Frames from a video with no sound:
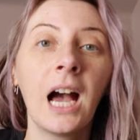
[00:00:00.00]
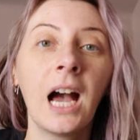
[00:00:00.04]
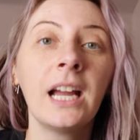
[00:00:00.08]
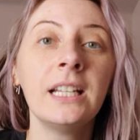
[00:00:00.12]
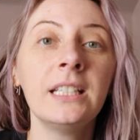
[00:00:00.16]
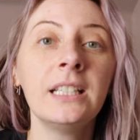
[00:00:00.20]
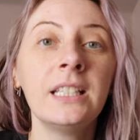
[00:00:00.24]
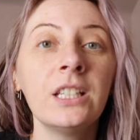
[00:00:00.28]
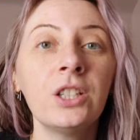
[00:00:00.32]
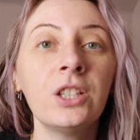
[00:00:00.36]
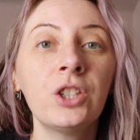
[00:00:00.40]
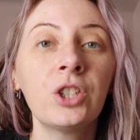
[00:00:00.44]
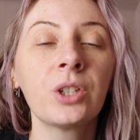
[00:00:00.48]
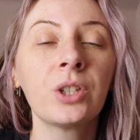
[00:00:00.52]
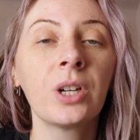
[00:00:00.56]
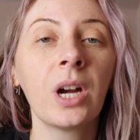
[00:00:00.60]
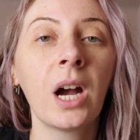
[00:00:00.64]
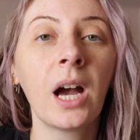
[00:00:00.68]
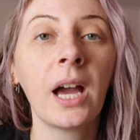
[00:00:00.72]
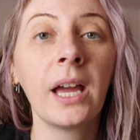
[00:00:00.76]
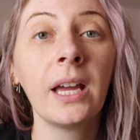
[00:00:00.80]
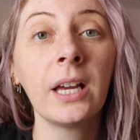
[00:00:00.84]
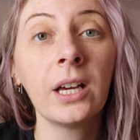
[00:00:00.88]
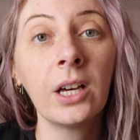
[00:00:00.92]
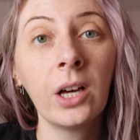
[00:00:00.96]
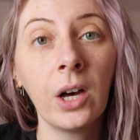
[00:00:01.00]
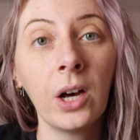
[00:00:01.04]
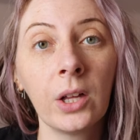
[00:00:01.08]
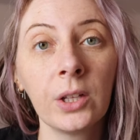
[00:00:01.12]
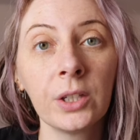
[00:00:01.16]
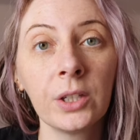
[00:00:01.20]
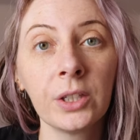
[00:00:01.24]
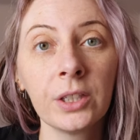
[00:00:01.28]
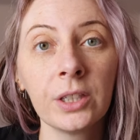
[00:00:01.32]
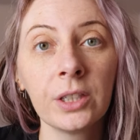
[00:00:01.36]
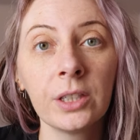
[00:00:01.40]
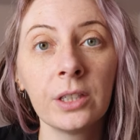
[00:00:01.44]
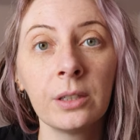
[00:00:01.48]
I did try
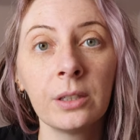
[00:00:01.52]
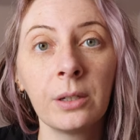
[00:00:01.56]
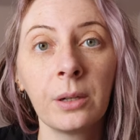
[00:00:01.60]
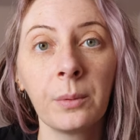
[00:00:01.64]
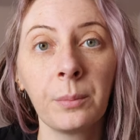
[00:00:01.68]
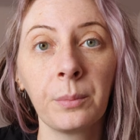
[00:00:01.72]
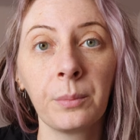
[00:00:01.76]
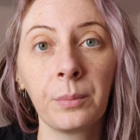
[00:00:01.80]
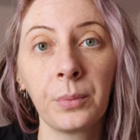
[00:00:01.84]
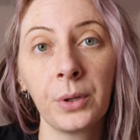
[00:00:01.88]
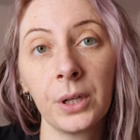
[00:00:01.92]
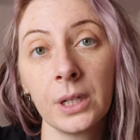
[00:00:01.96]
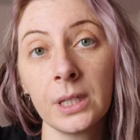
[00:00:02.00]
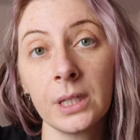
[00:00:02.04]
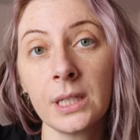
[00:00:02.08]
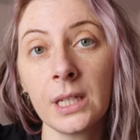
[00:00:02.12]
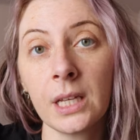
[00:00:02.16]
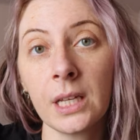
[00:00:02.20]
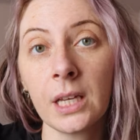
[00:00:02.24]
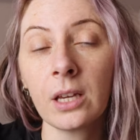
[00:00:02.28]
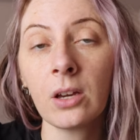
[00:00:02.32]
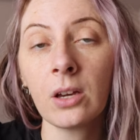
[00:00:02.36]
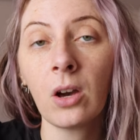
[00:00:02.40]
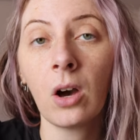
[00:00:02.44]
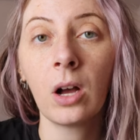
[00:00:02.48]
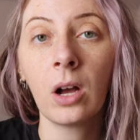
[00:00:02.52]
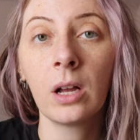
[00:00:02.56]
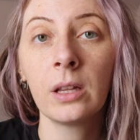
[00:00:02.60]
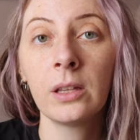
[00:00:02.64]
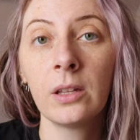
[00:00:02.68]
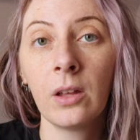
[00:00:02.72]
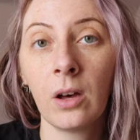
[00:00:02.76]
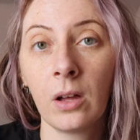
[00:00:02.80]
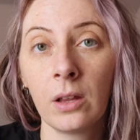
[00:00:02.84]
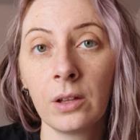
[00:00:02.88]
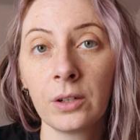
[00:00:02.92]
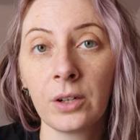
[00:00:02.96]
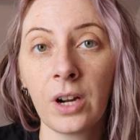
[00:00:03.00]
color printing on
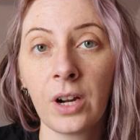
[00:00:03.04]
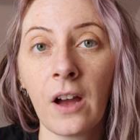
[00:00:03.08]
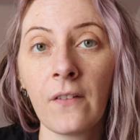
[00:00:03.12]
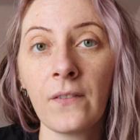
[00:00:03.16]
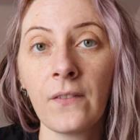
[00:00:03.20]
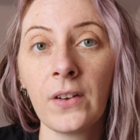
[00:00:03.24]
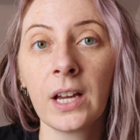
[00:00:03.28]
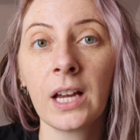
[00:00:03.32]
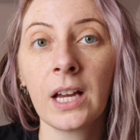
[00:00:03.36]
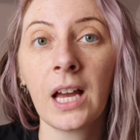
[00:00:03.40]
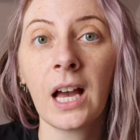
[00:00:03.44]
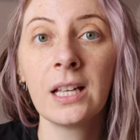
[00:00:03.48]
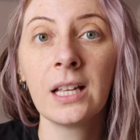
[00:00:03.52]
the holographic